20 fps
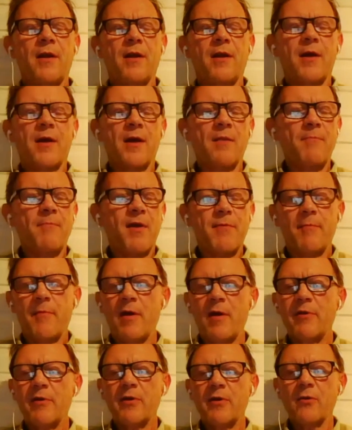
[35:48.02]
again,
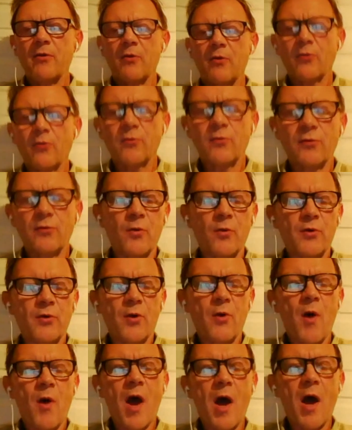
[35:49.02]
maybe they don't
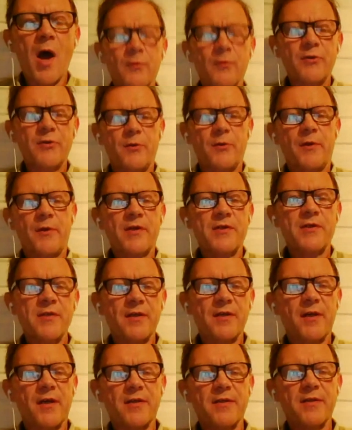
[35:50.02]
know how to do it.
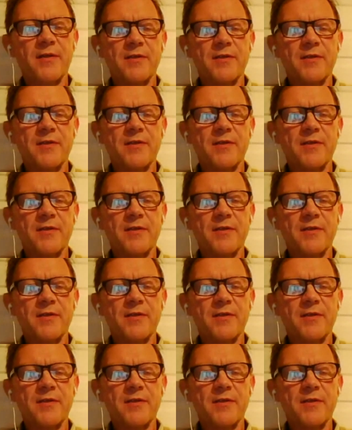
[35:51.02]
It's